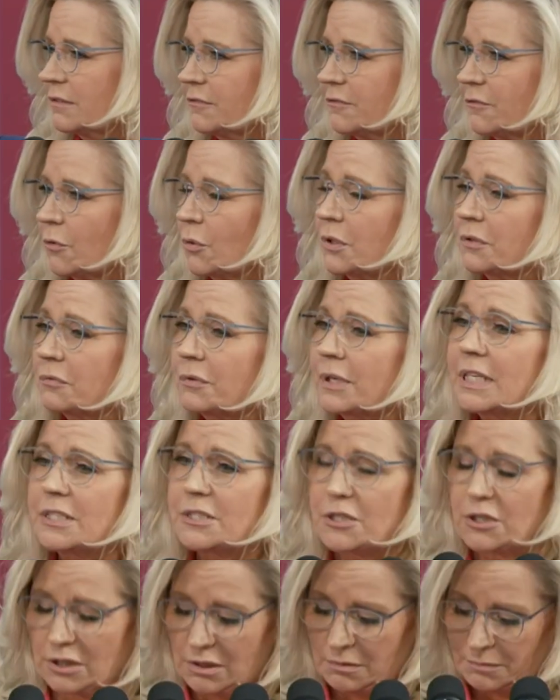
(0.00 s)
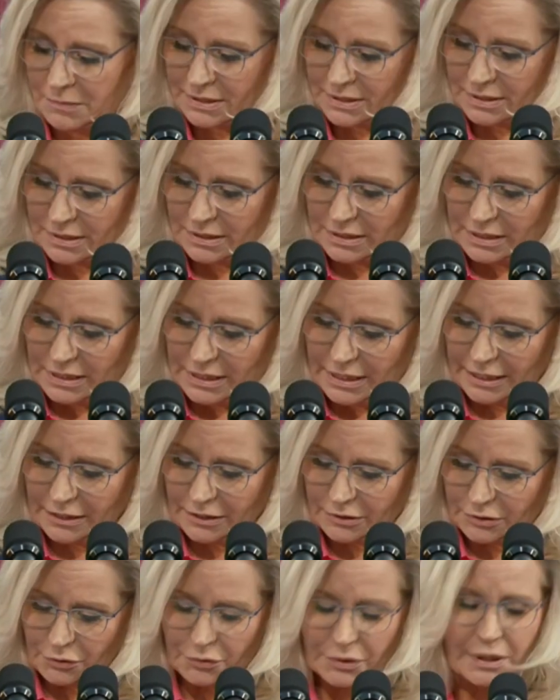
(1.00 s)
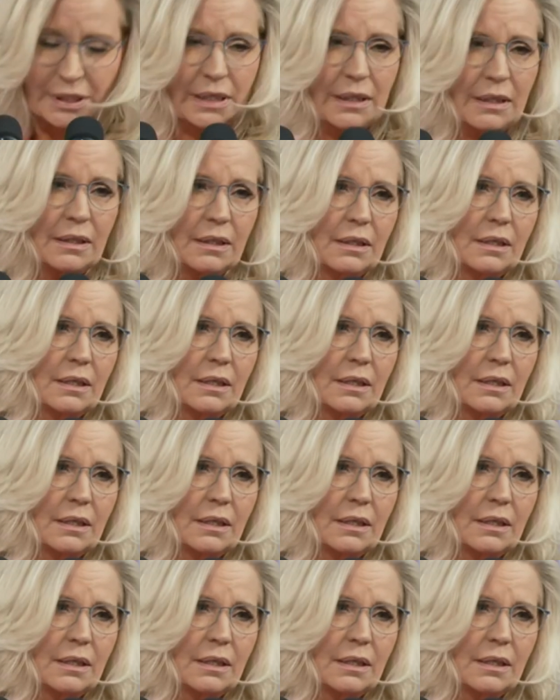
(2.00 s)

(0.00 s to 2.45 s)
for 3 terms, including